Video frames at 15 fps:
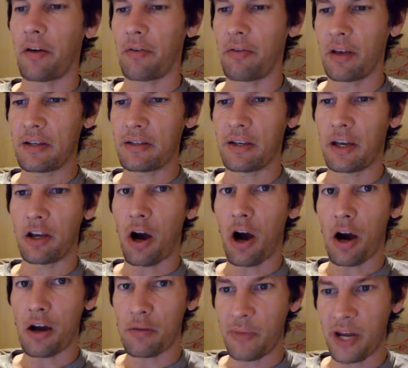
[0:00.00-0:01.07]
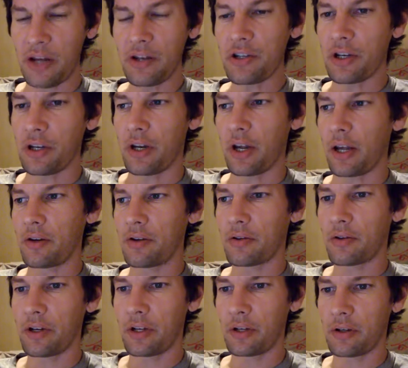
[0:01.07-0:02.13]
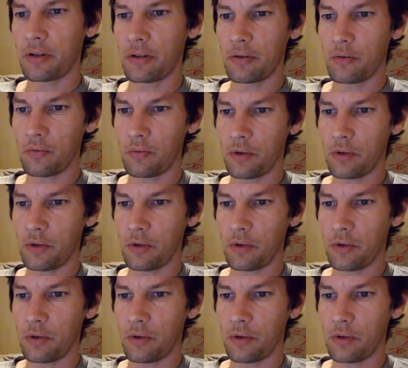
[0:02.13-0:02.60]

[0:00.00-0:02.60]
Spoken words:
Things like automation entering,